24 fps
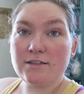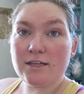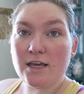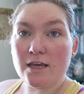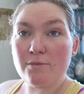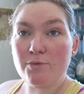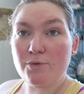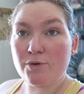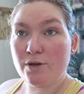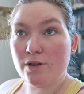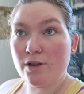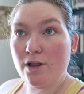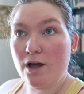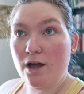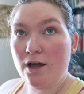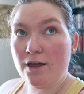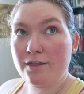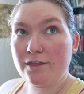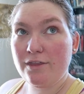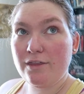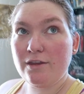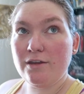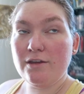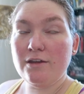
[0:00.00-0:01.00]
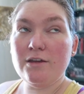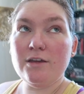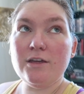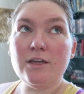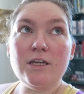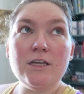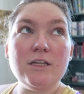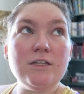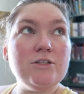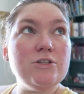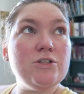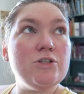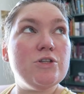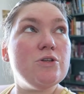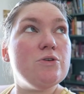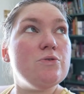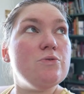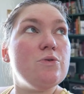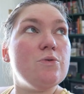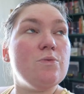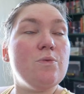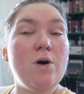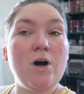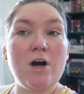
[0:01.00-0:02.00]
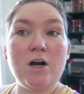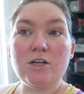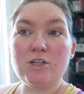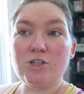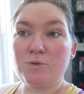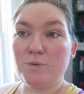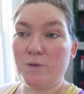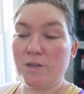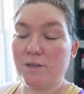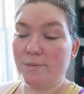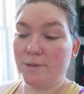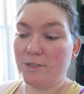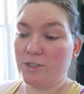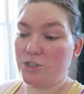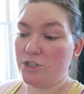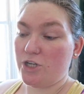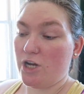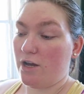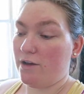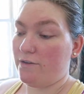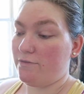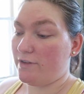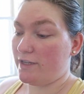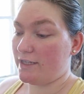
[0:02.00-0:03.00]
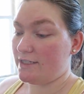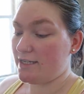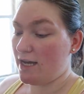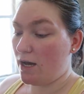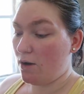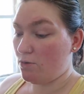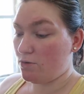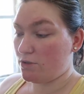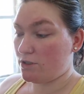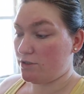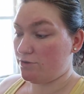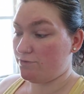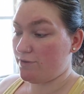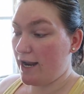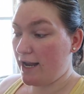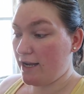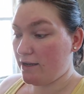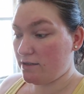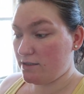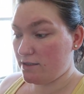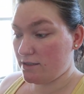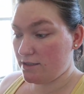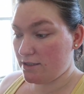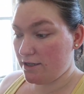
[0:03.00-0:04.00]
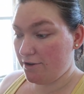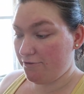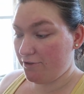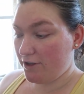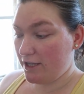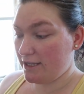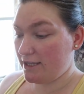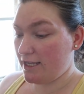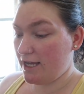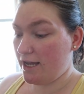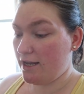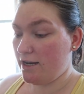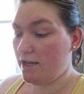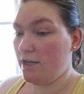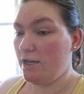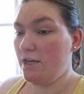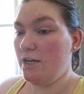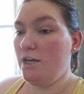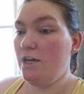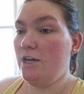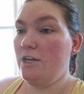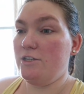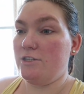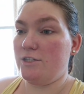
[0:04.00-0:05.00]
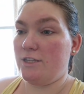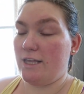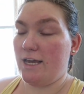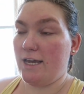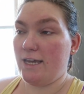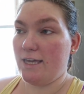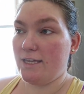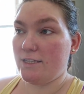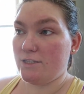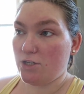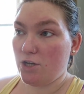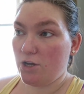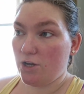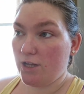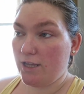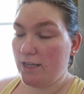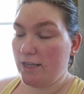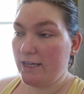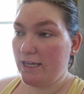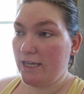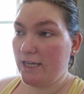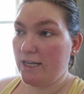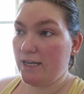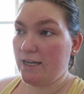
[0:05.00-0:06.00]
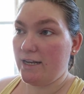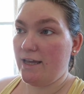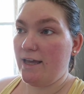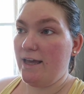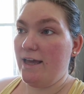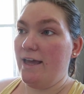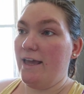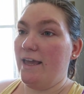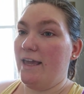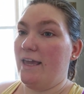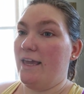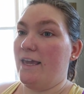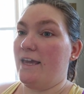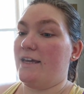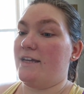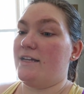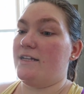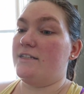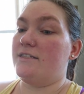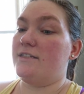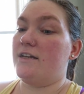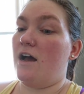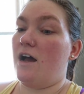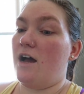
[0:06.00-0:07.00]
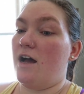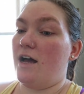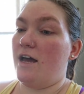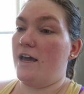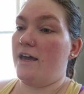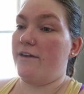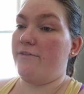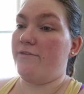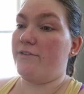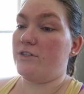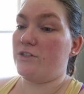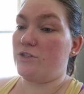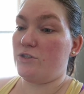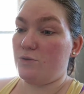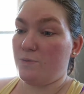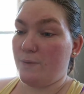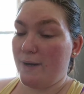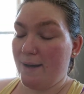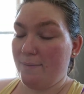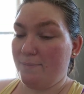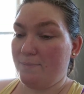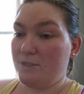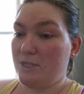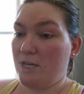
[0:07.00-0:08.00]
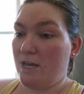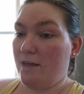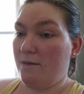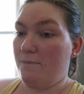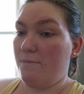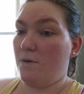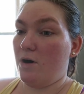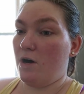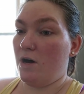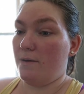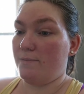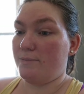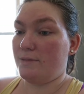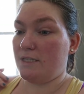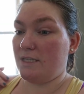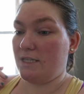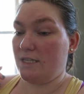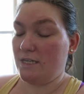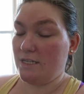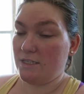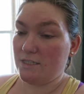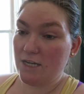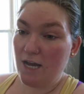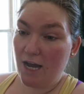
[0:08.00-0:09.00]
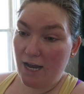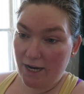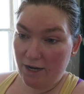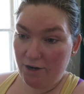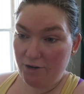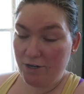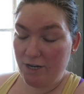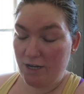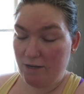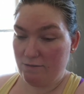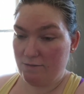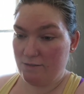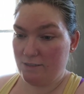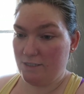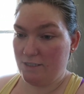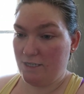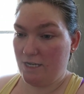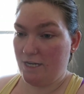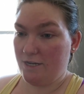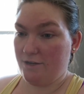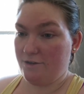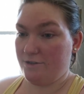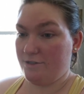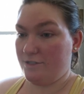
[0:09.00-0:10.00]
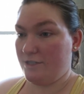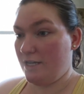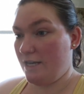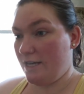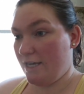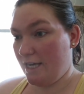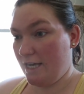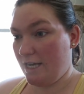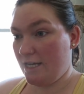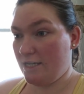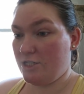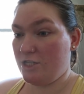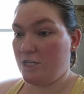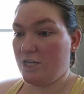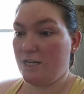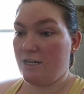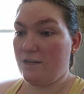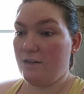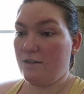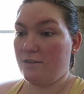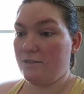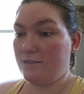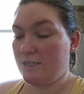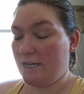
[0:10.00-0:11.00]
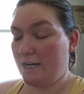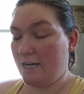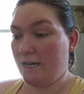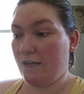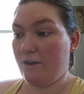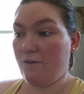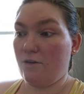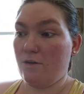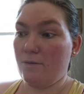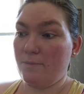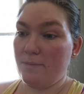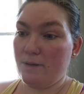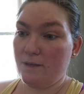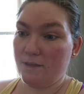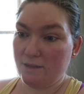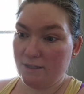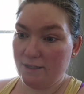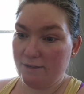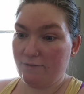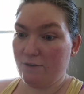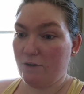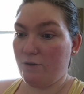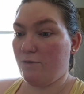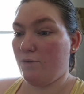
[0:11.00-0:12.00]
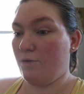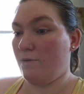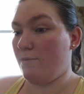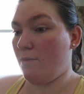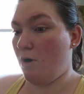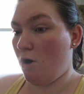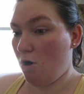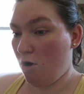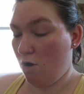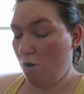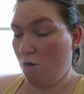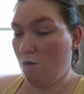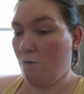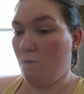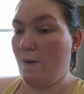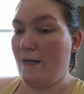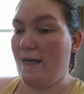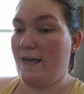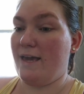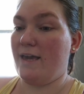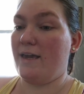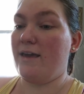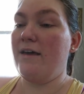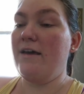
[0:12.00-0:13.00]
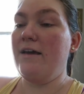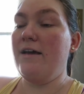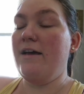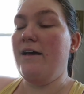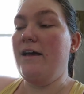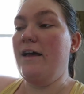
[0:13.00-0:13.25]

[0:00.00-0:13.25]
tablecloth into the wash with a bunch of like towels and rags and stuff like that. So that gets all clean and I've swept and mopped the entire downstairs, kitchen, dining room, living room, hallway.